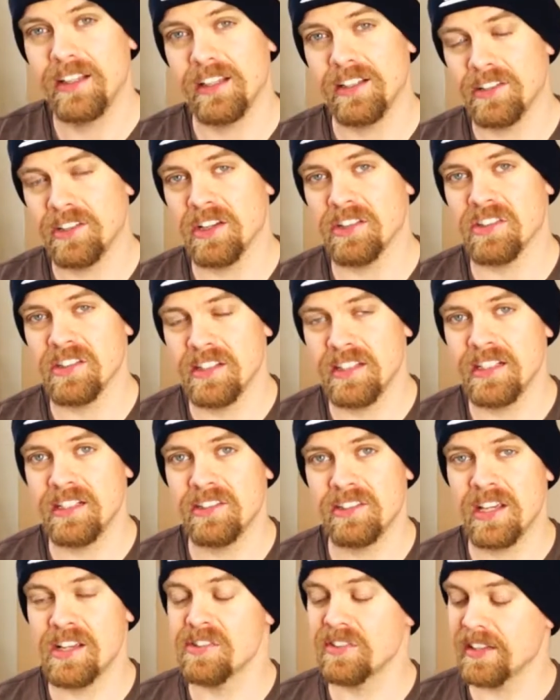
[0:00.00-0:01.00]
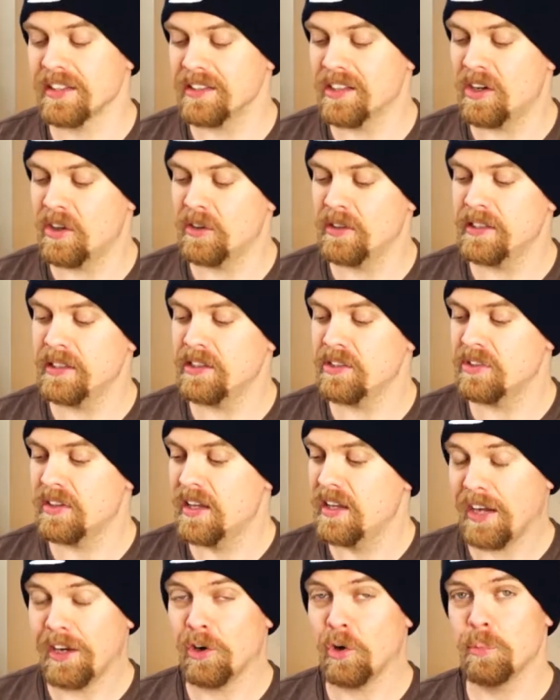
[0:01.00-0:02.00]
It does indeed taste like the holidays.
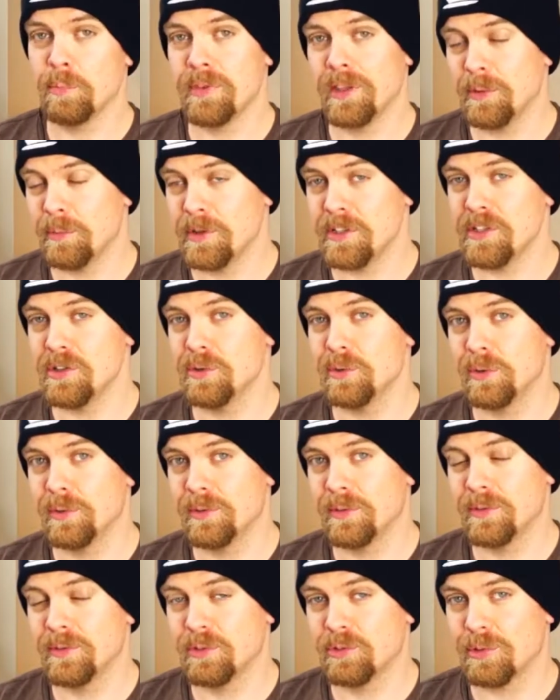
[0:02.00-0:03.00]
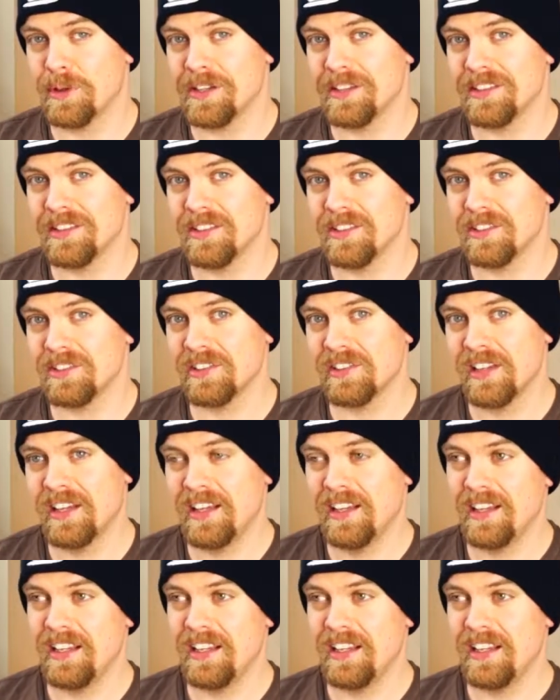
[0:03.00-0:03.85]
I hope that when you drink this,